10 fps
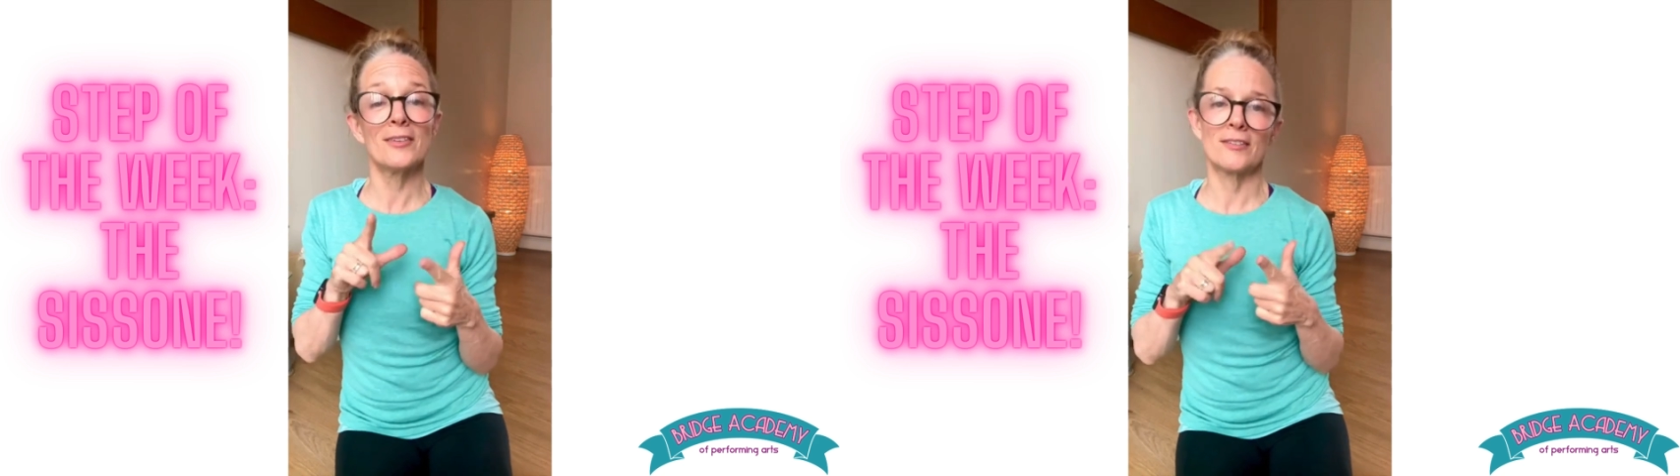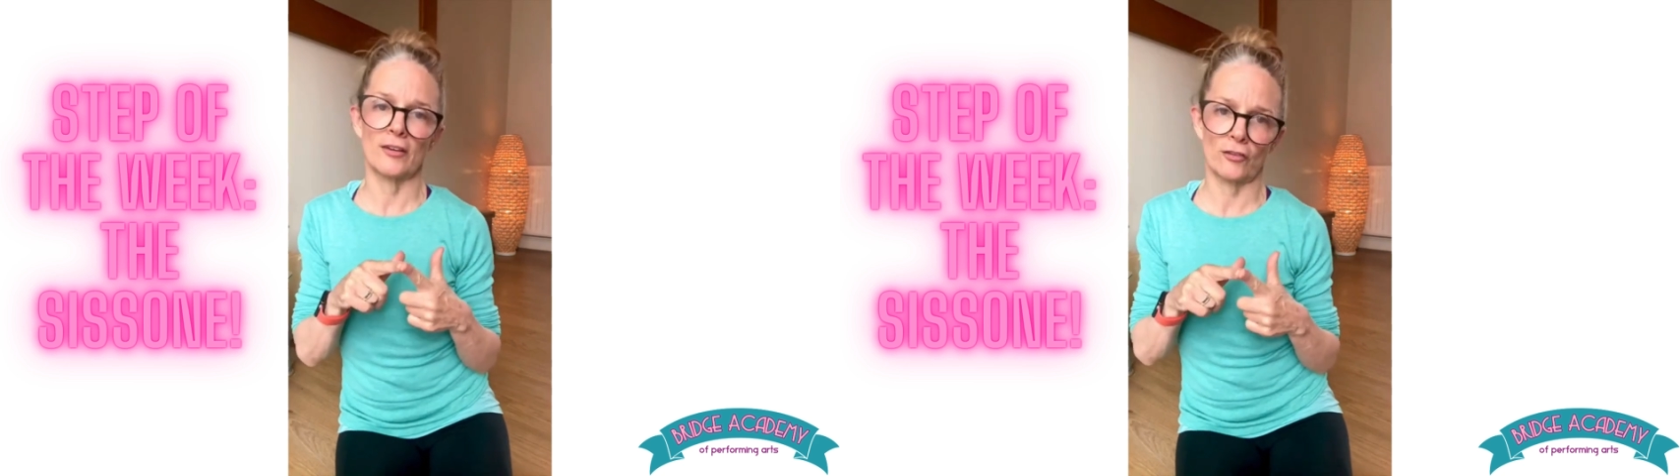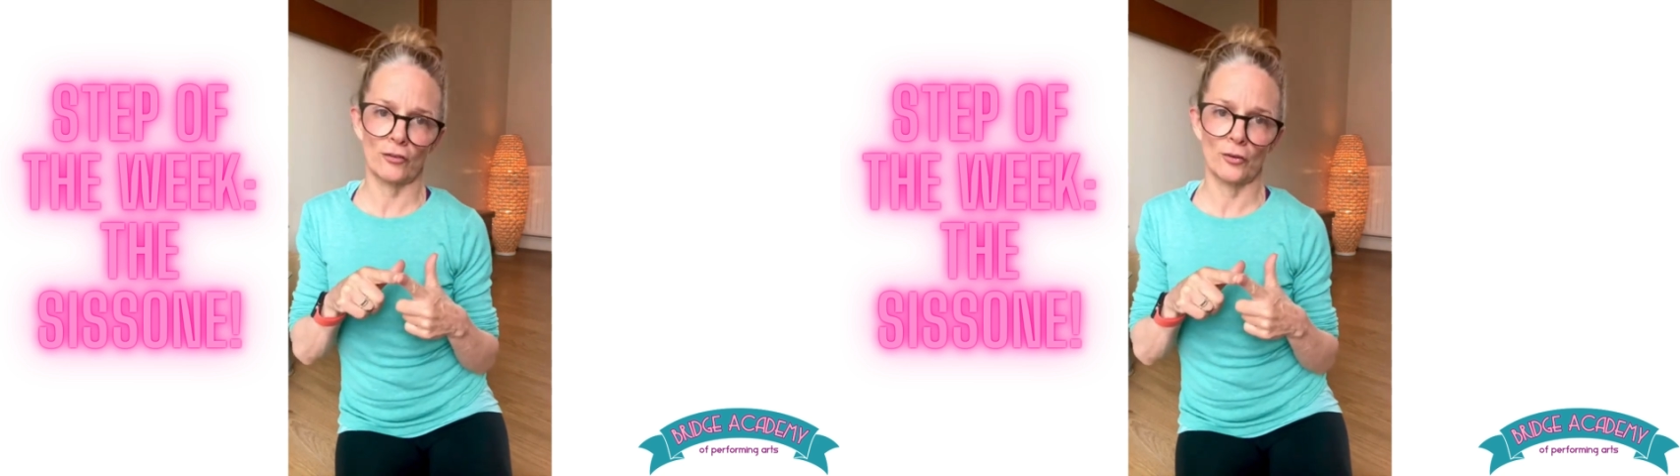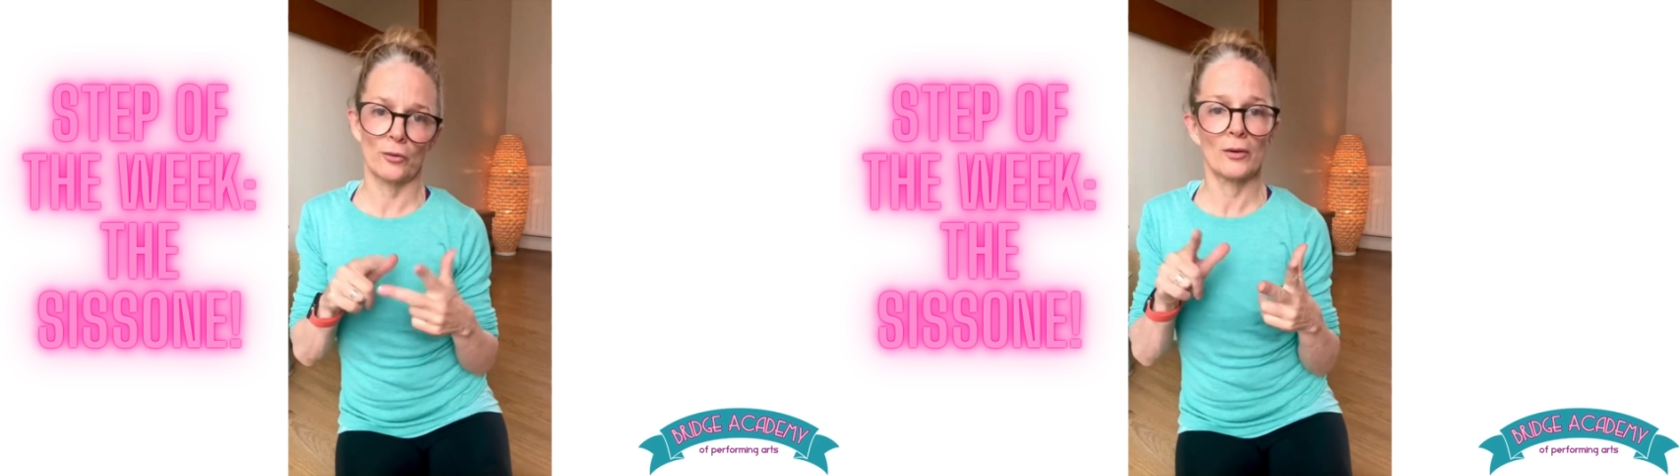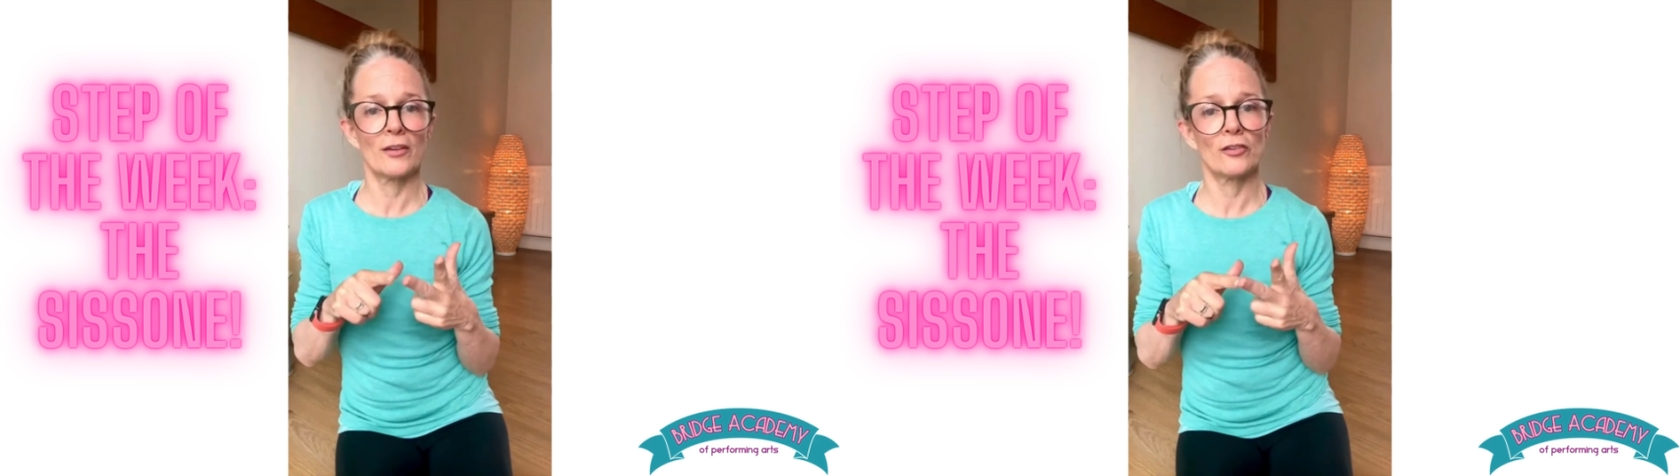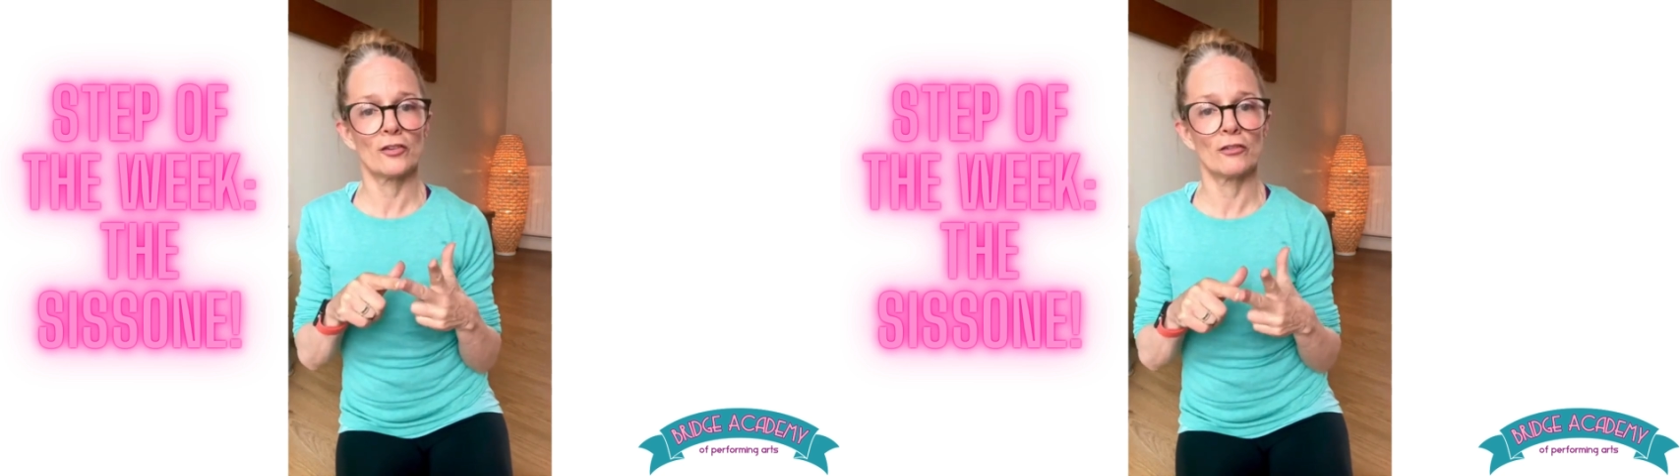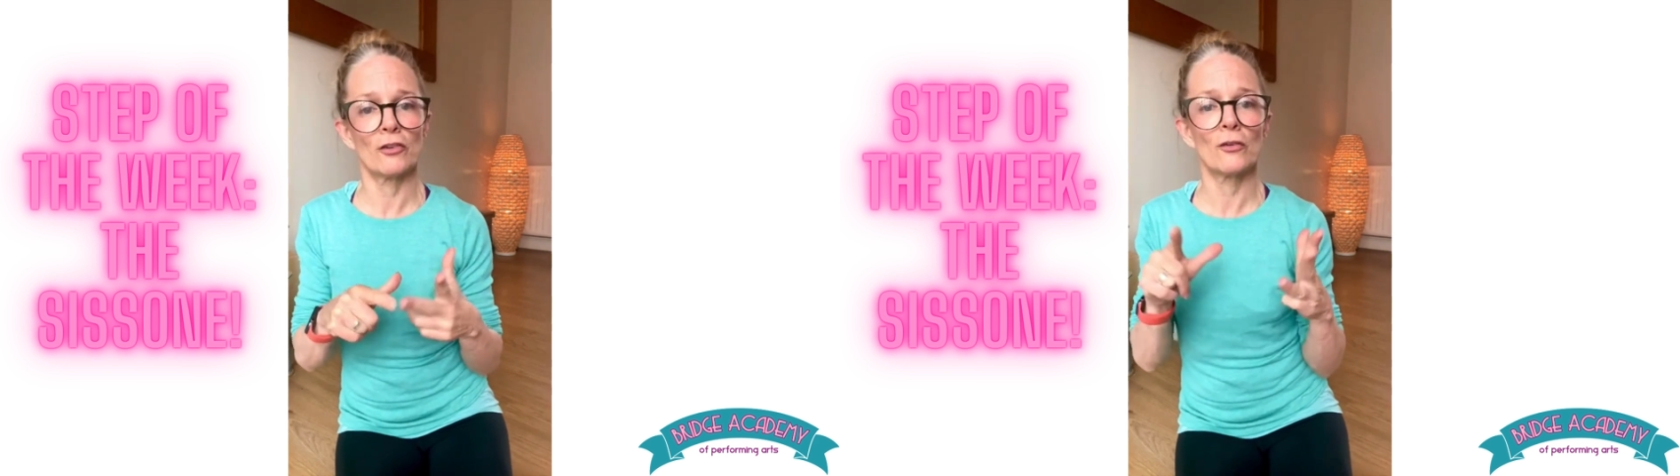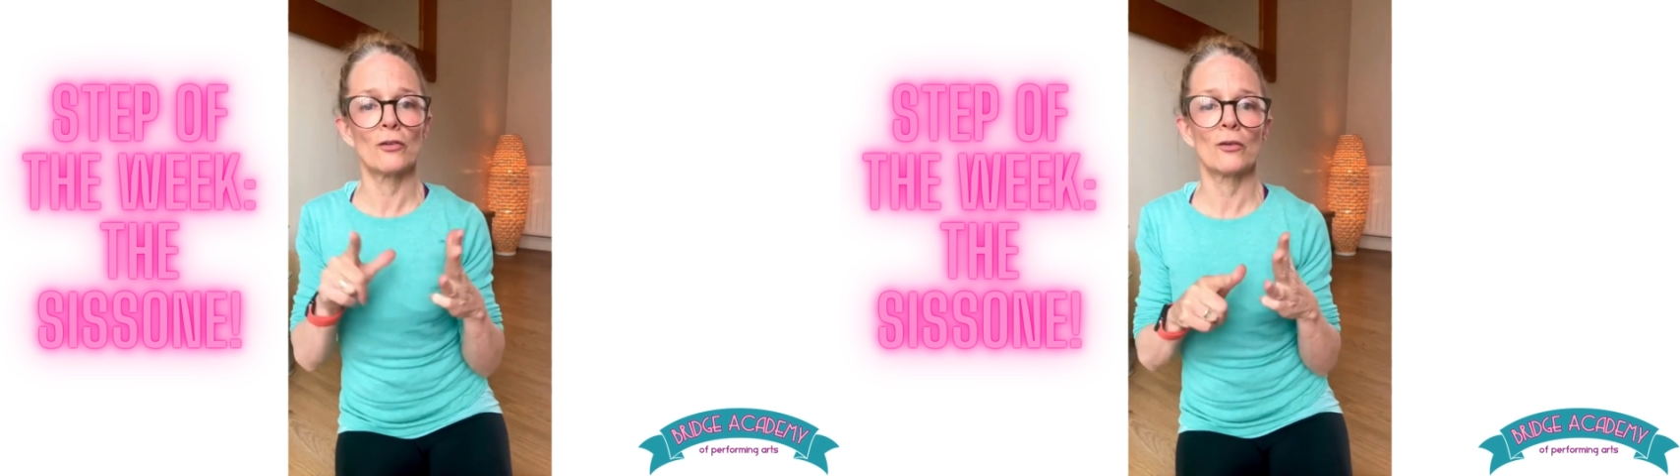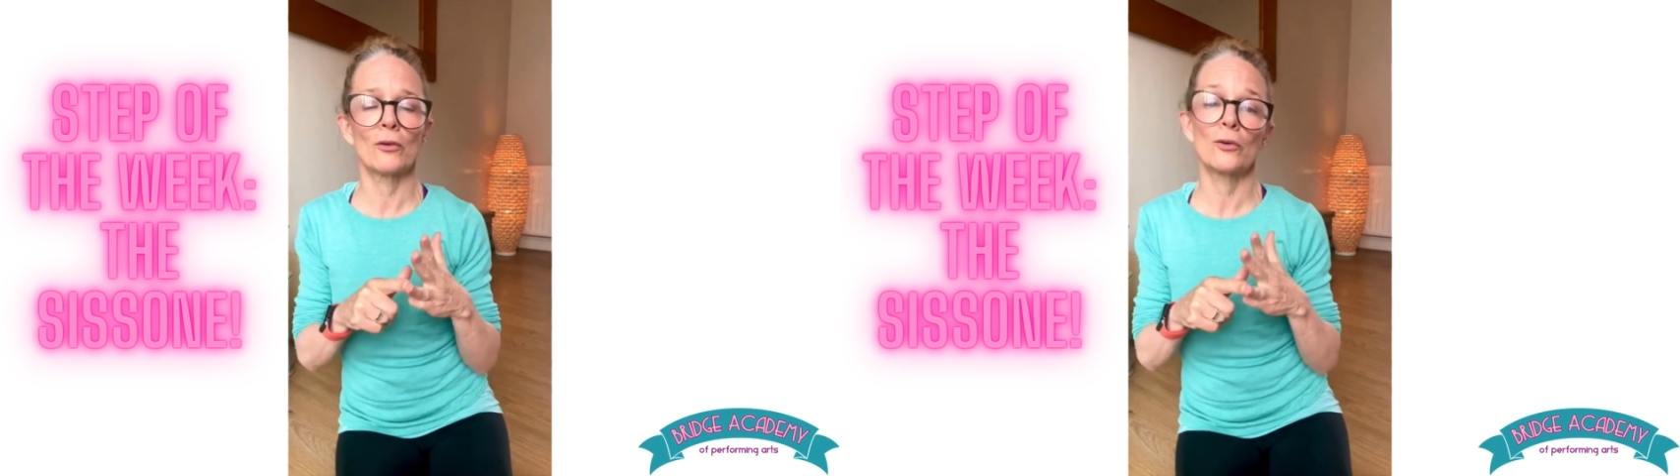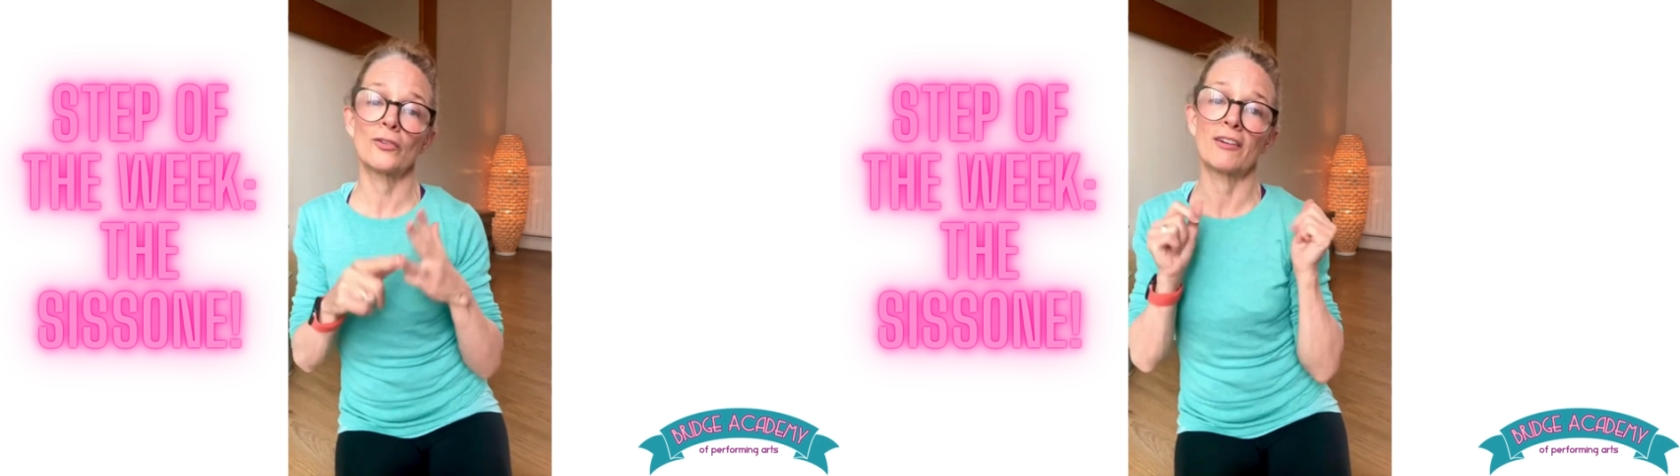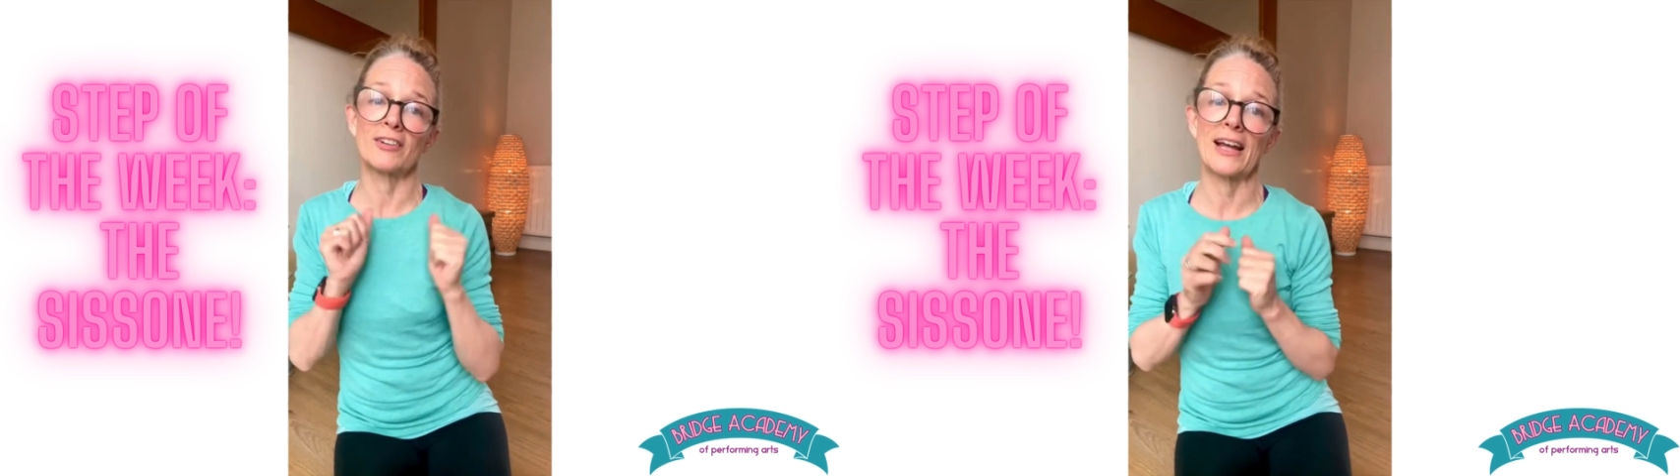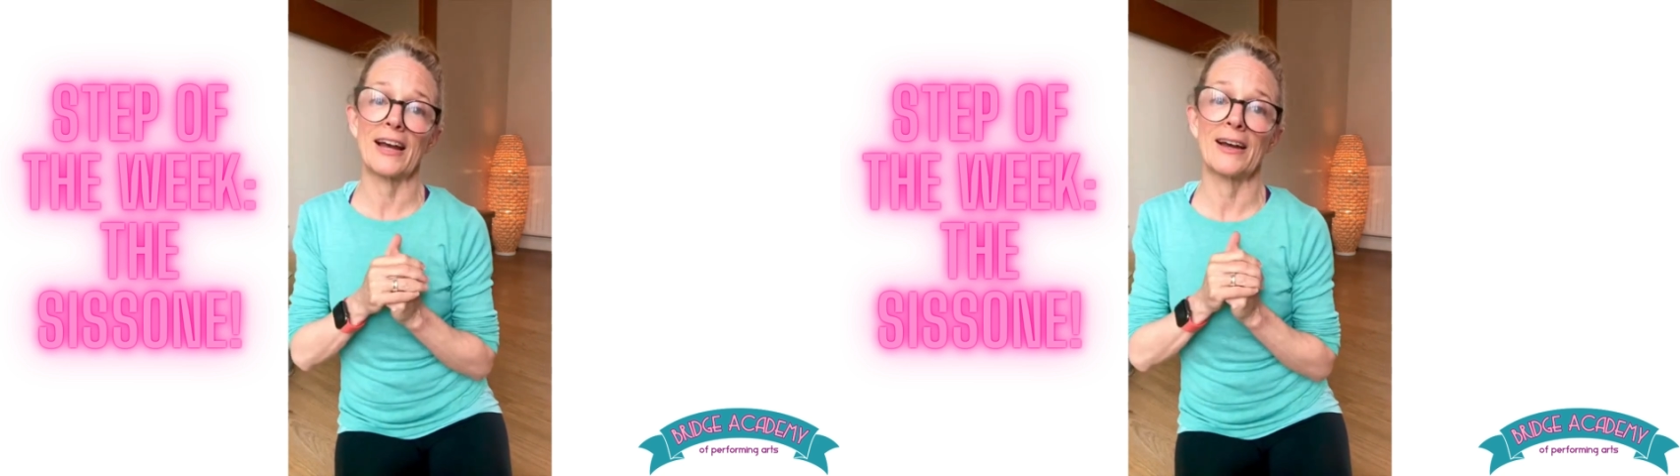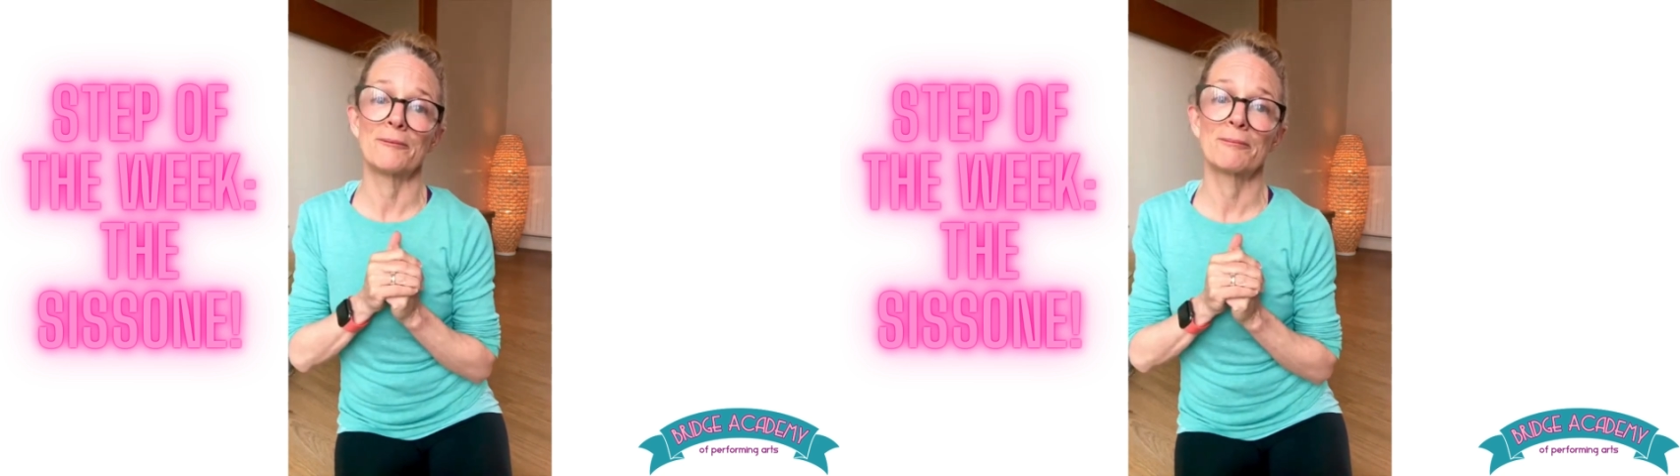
dessous, devant or derrière.